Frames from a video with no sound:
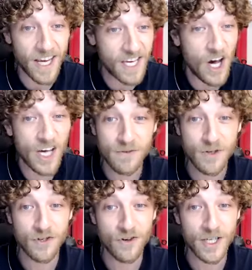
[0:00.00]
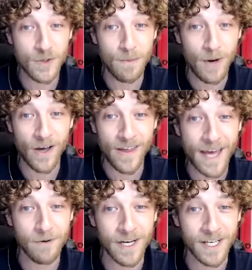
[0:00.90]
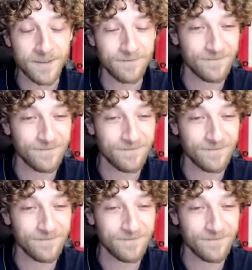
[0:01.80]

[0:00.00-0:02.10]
I kind of just tried to apply that really.